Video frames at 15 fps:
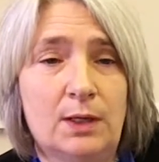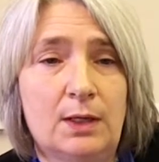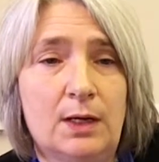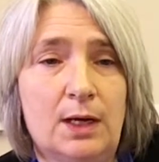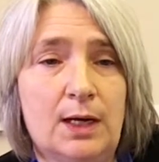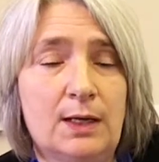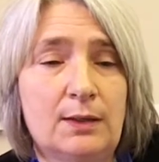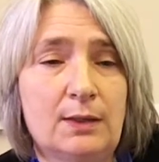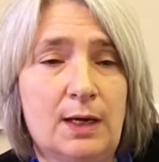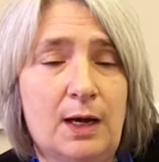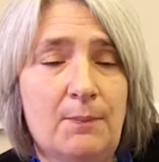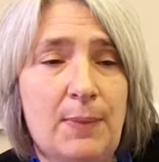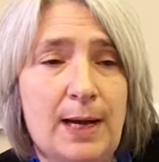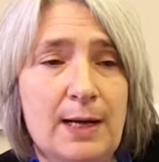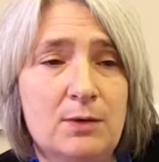
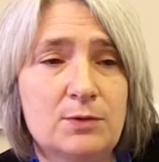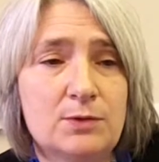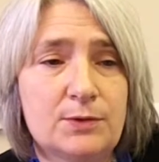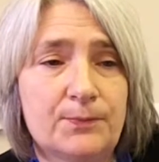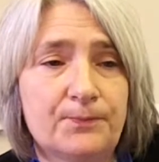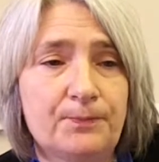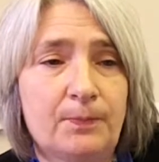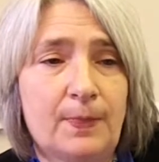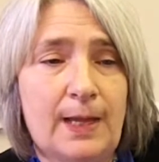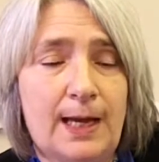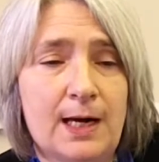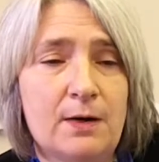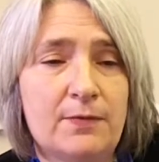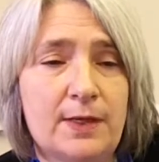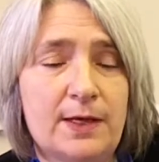about
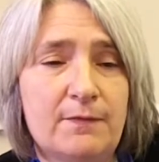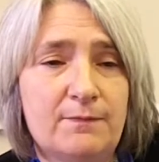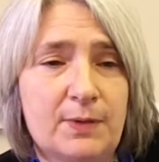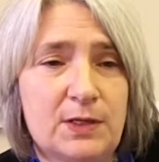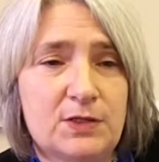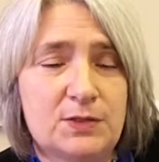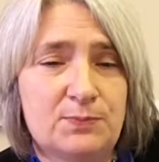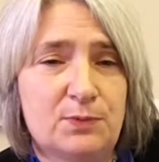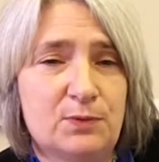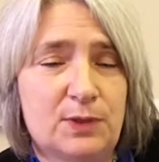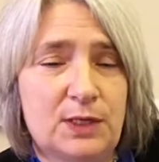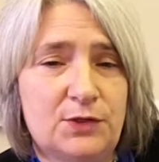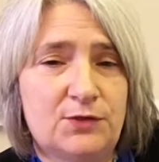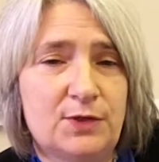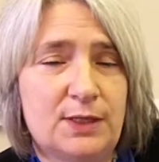how they have managed to put
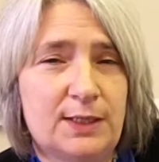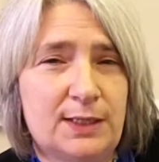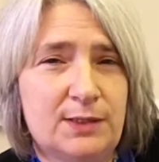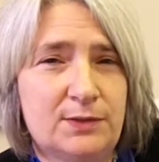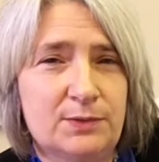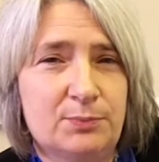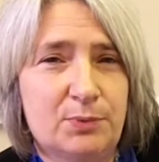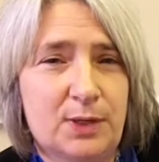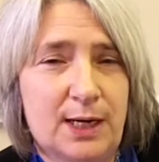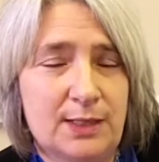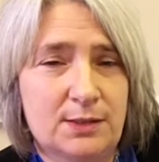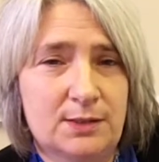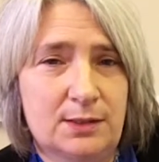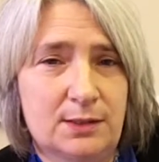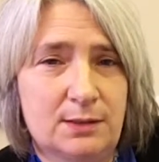that training into
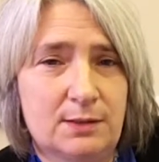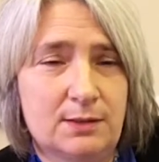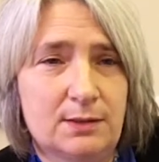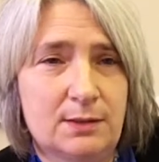practice.